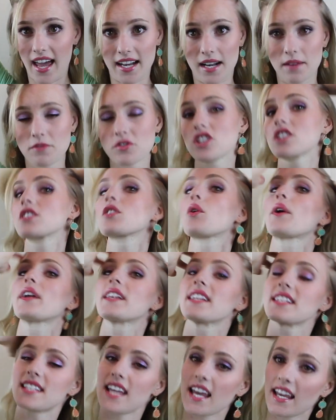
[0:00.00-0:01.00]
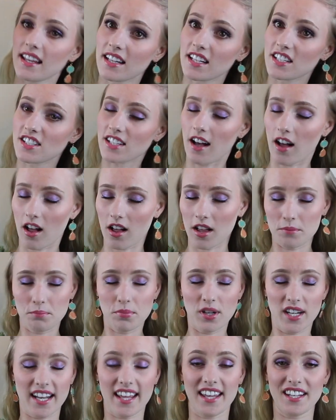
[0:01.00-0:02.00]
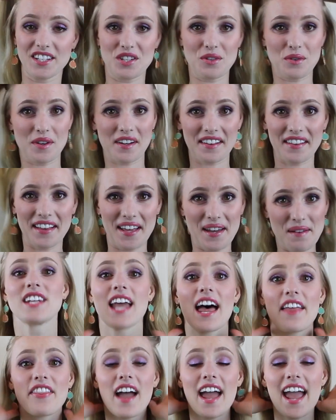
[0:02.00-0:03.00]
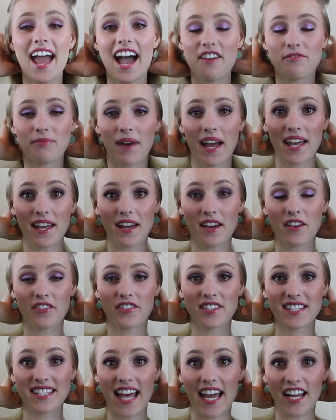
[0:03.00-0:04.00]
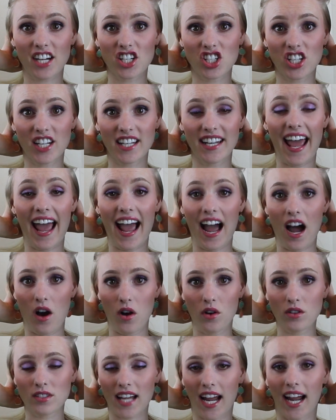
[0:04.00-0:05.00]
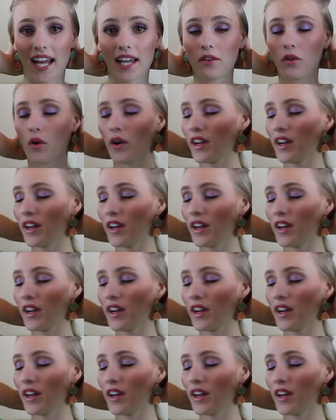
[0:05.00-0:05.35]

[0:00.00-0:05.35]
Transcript: And I'm just going to take this all and put it into a clip. Now that I have my section out, I am